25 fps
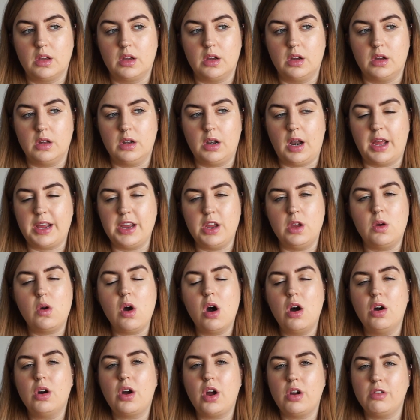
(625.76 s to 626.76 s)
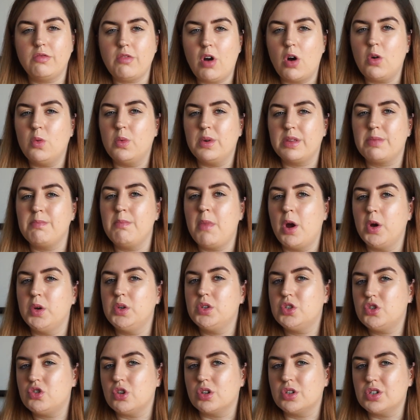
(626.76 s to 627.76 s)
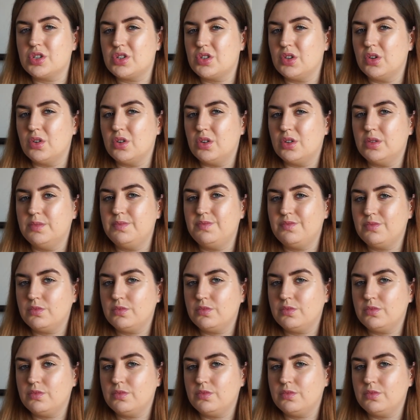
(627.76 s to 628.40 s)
like, you can't go wrong with most drugstore